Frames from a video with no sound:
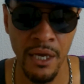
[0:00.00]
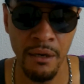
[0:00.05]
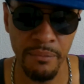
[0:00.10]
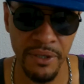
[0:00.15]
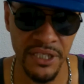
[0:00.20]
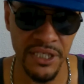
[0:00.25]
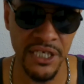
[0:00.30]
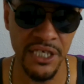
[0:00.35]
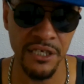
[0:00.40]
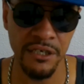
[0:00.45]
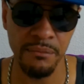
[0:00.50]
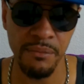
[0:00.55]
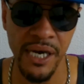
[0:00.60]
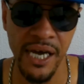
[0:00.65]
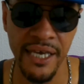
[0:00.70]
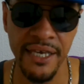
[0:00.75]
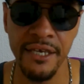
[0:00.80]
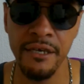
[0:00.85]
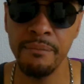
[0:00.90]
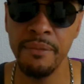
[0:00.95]
But I
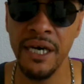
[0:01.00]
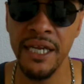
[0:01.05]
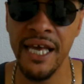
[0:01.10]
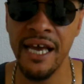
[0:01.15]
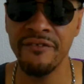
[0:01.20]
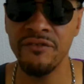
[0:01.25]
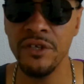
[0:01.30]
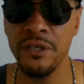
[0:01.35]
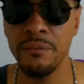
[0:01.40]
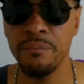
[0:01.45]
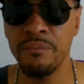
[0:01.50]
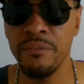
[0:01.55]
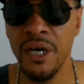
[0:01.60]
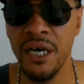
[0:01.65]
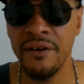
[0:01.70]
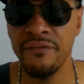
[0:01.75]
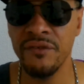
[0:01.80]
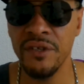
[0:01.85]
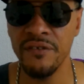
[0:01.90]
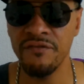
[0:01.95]
hear about after
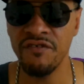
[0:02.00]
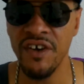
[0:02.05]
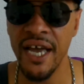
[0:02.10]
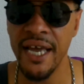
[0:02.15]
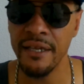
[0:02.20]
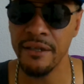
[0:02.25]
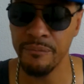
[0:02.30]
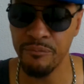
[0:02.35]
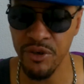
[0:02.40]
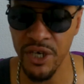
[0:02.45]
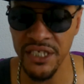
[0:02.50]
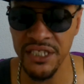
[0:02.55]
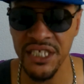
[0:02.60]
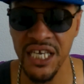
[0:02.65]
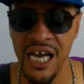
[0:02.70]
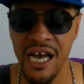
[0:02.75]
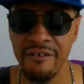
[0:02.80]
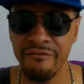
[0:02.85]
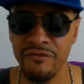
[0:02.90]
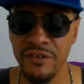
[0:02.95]
the fight, the press
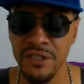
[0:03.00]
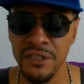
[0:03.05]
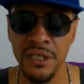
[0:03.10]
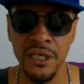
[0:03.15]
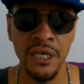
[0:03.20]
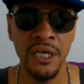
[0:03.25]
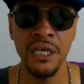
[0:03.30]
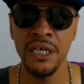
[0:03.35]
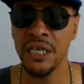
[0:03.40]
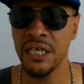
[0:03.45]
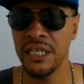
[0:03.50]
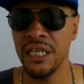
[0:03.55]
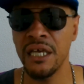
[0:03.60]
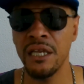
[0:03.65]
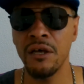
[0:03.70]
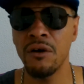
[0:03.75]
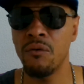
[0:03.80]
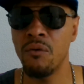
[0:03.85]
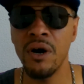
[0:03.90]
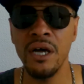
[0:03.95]
conference,
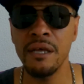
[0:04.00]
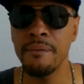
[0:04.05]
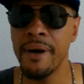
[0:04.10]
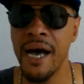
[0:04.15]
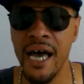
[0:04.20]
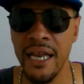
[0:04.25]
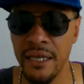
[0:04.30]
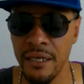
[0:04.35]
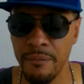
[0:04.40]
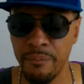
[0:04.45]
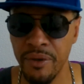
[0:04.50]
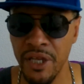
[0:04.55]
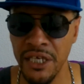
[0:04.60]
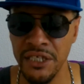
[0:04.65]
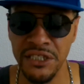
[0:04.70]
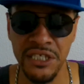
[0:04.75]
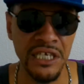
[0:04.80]
Canelo won him out of the place.